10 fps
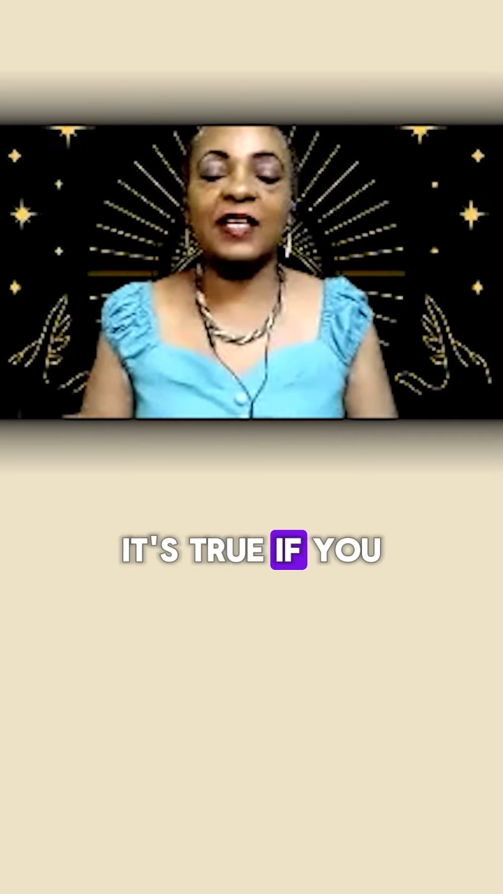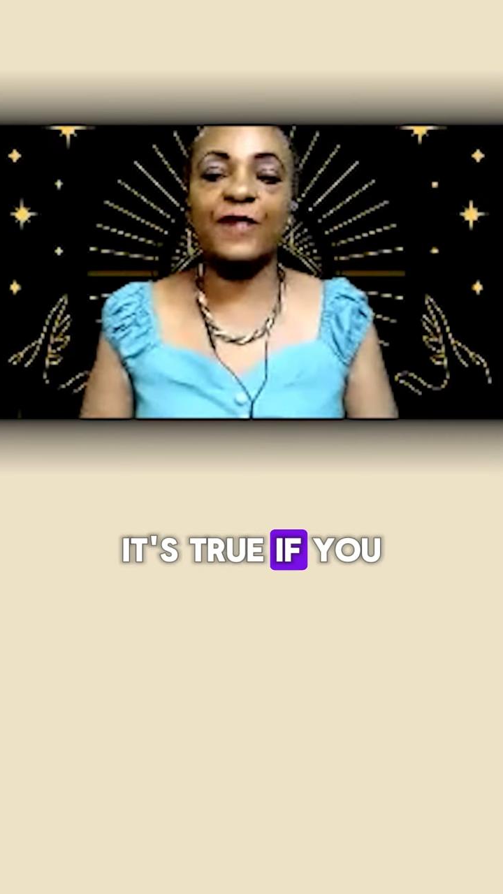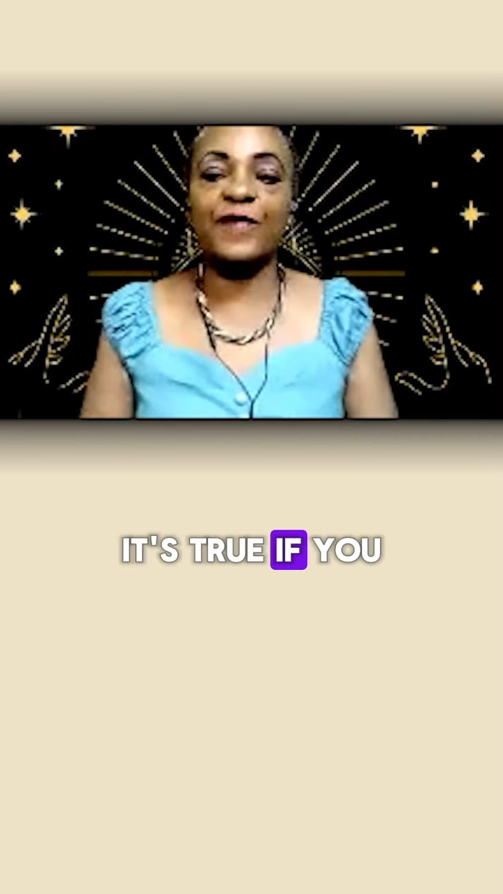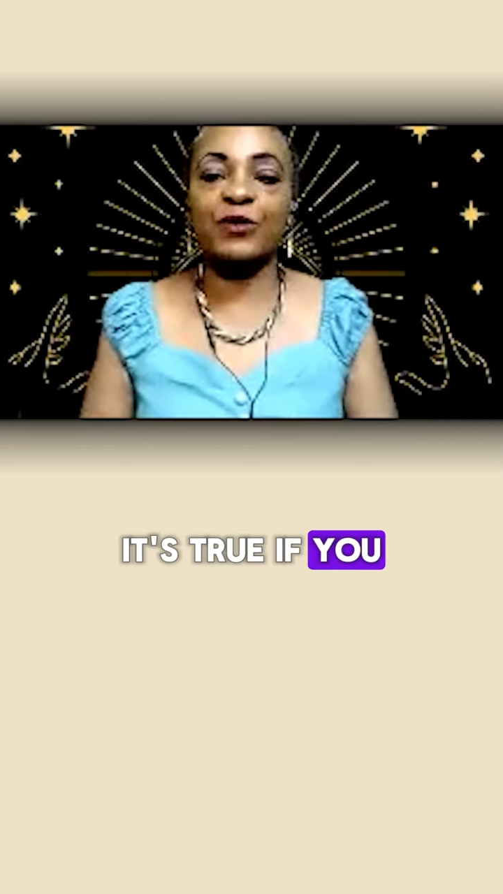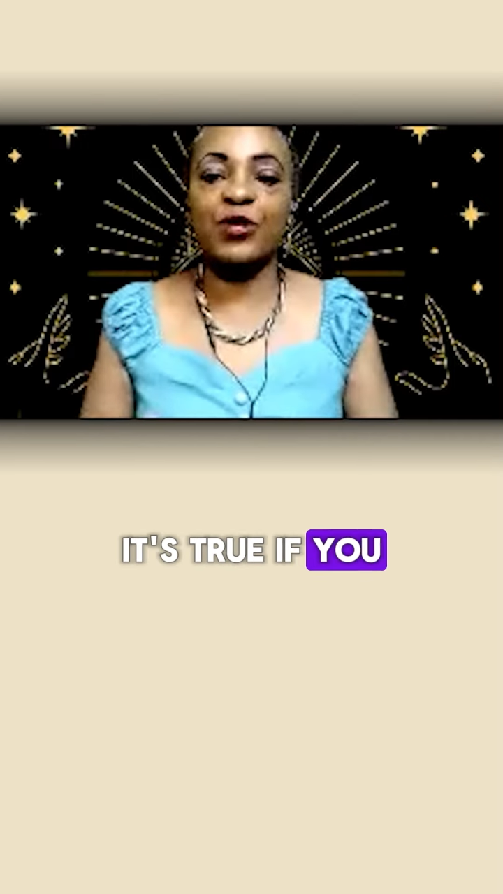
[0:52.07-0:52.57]

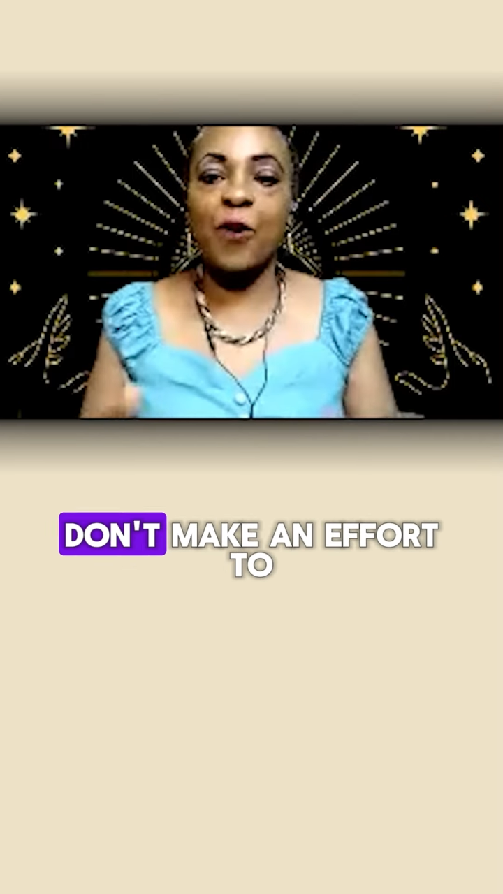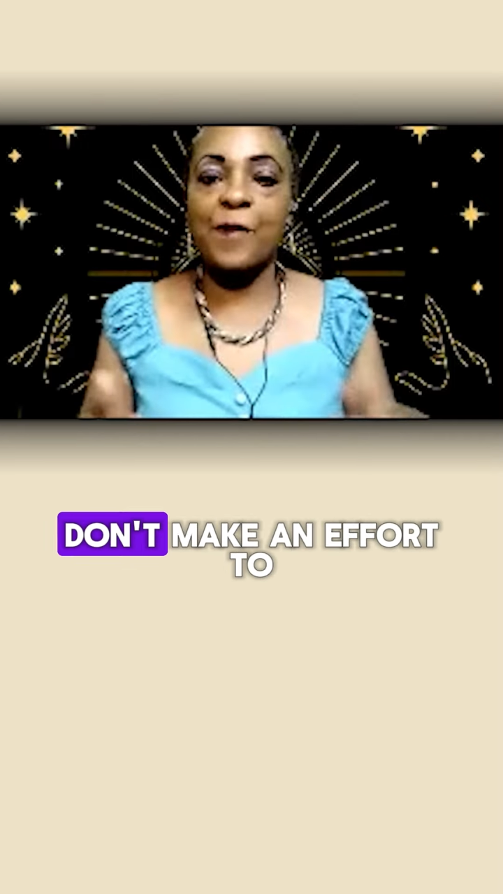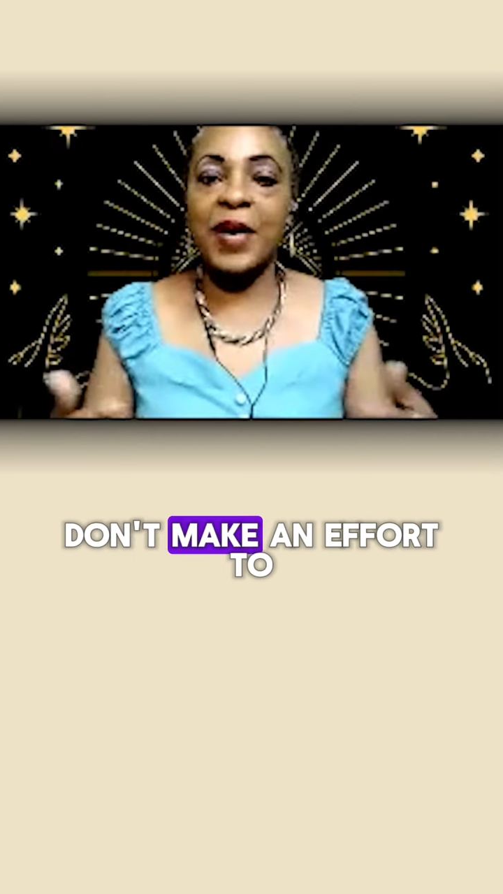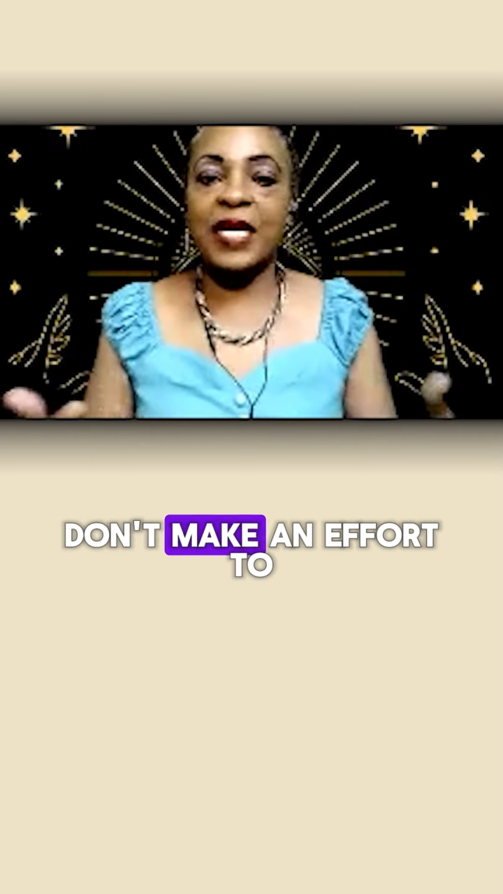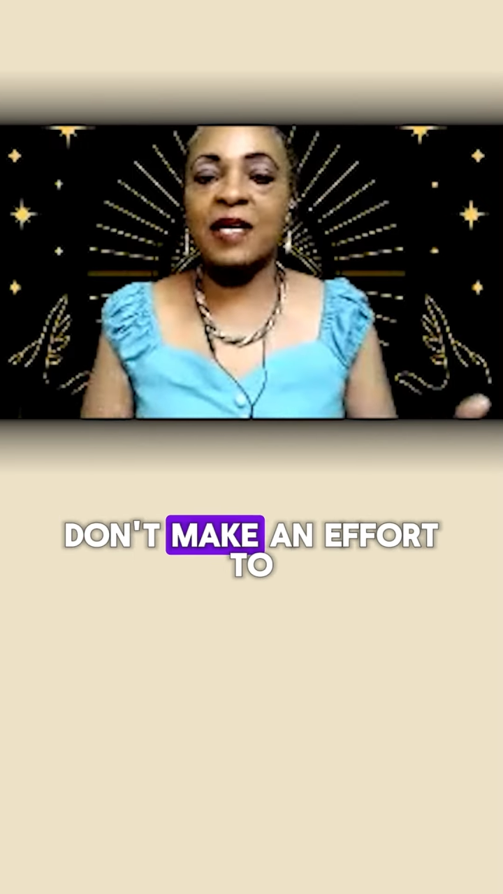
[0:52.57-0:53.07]
If you
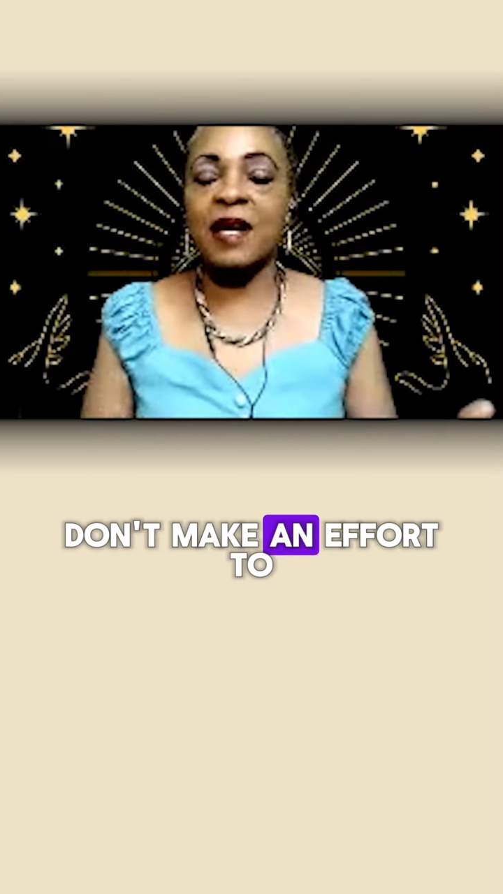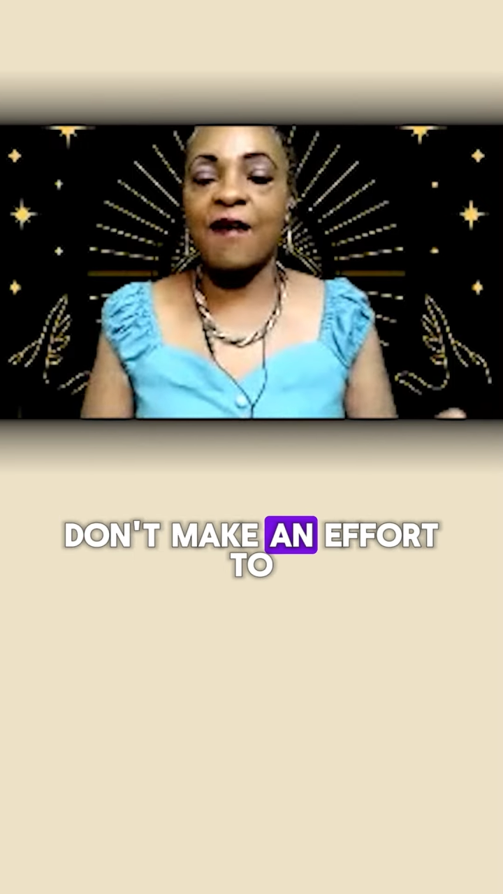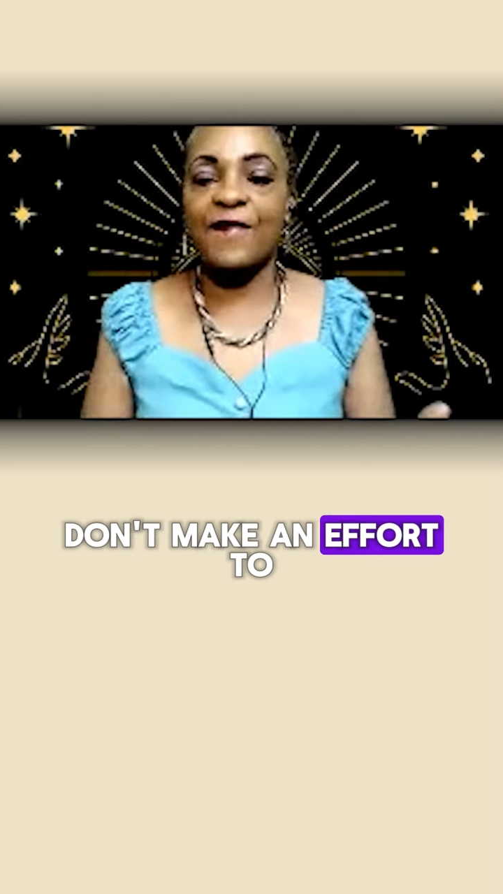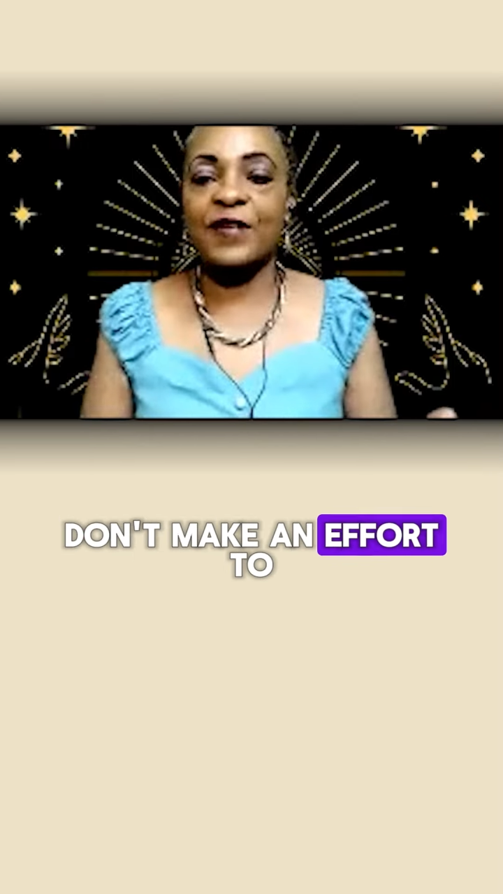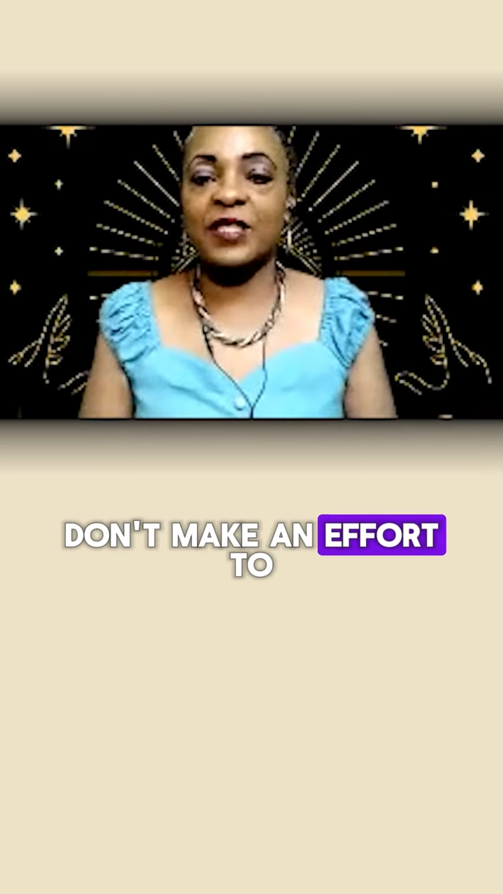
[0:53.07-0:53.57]
don't make an
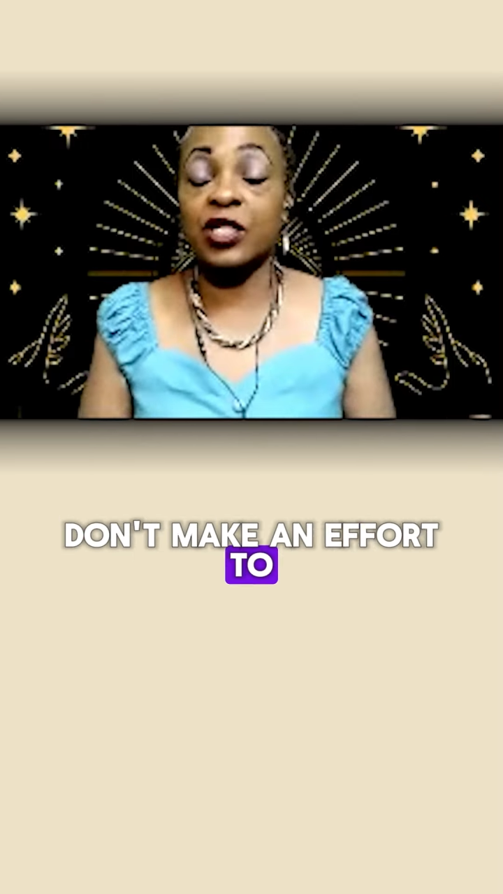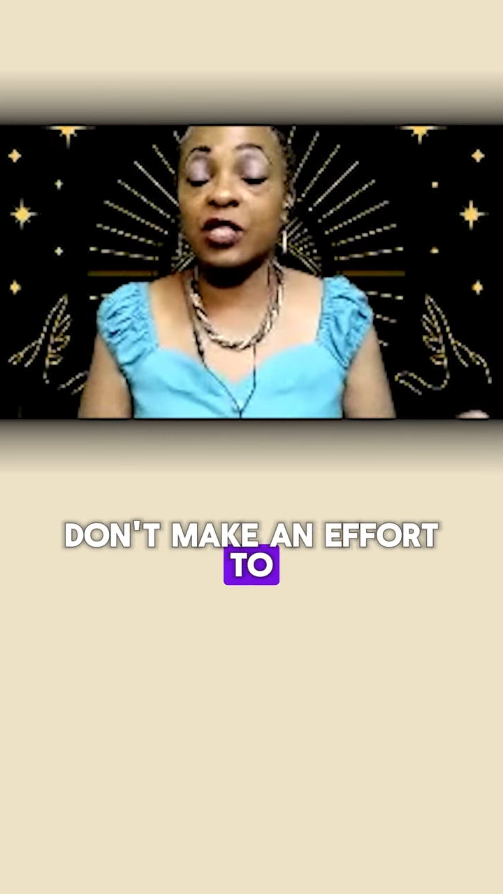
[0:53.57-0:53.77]
effort to